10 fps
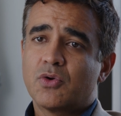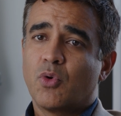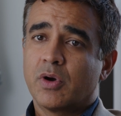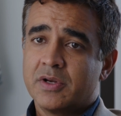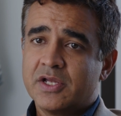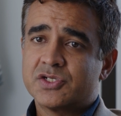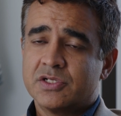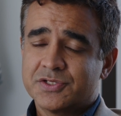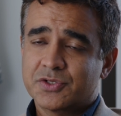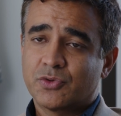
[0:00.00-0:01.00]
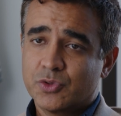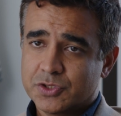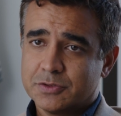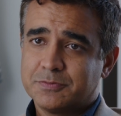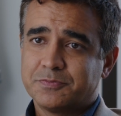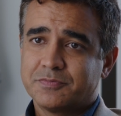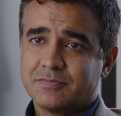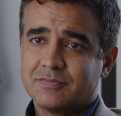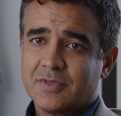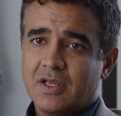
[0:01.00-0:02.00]
coordination is crucial.
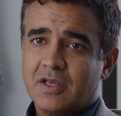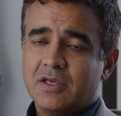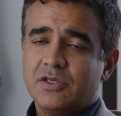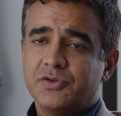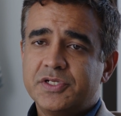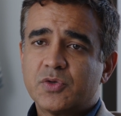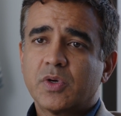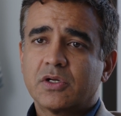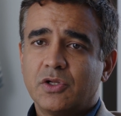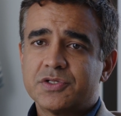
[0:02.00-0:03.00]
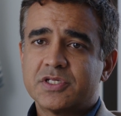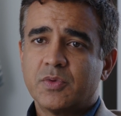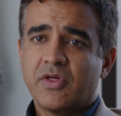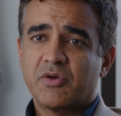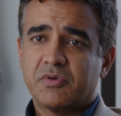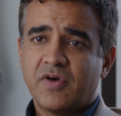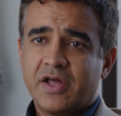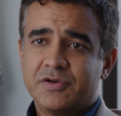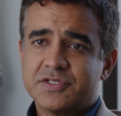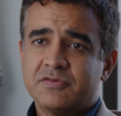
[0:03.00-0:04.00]
You'll need to work closely with other
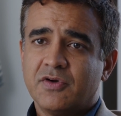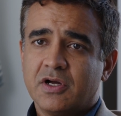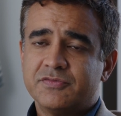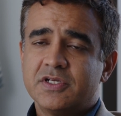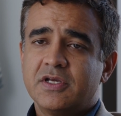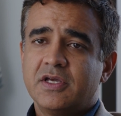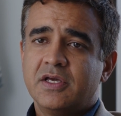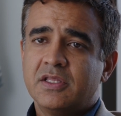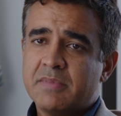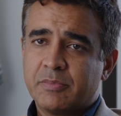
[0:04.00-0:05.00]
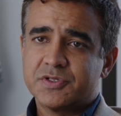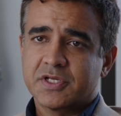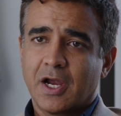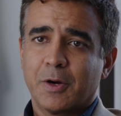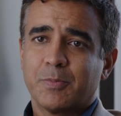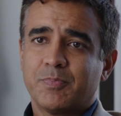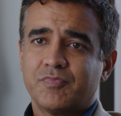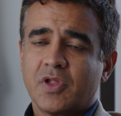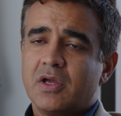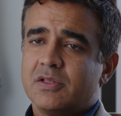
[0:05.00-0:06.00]
providers involved in the member's care.
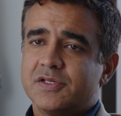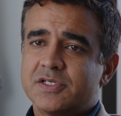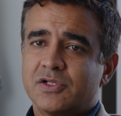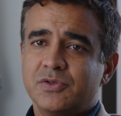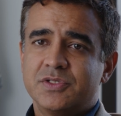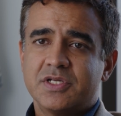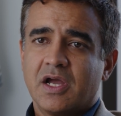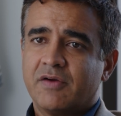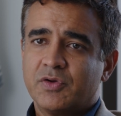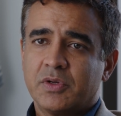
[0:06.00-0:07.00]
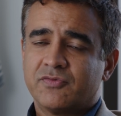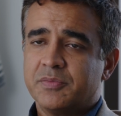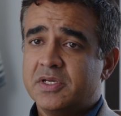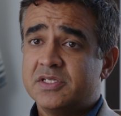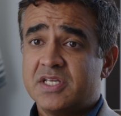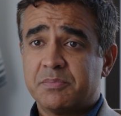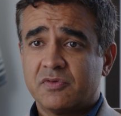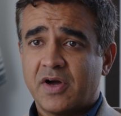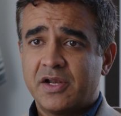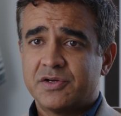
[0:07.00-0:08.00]
This includes everyone from ECM
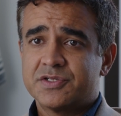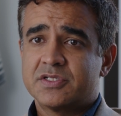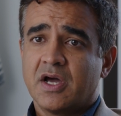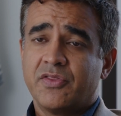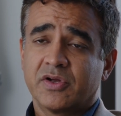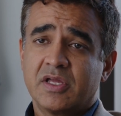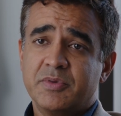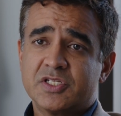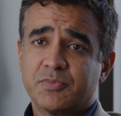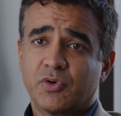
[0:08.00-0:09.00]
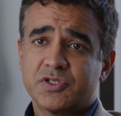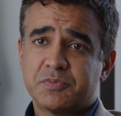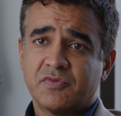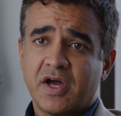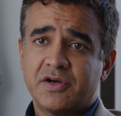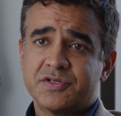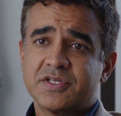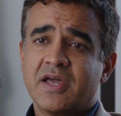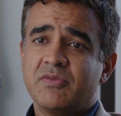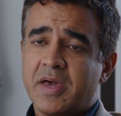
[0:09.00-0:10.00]
providers to other community supports providers
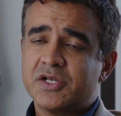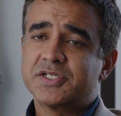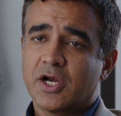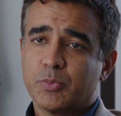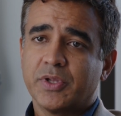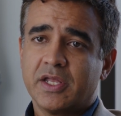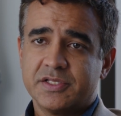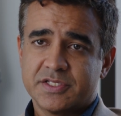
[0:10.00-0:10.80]
and the managed care plan